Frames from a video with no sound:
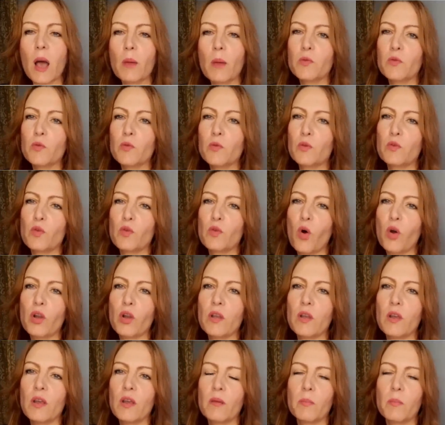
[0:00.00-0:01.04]
I'm so
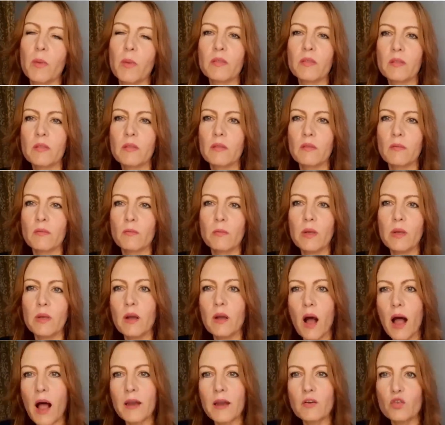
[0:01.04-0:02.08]
sorry, but we
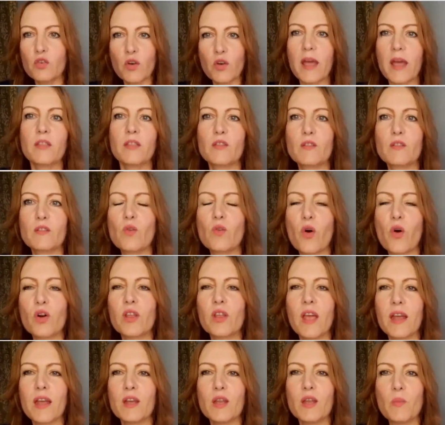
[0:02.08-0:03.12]
can't drag the
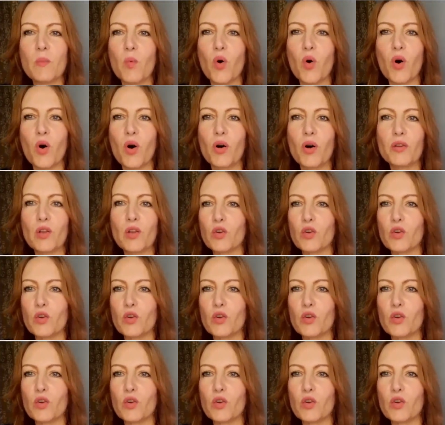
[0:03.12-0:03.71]
story anymore.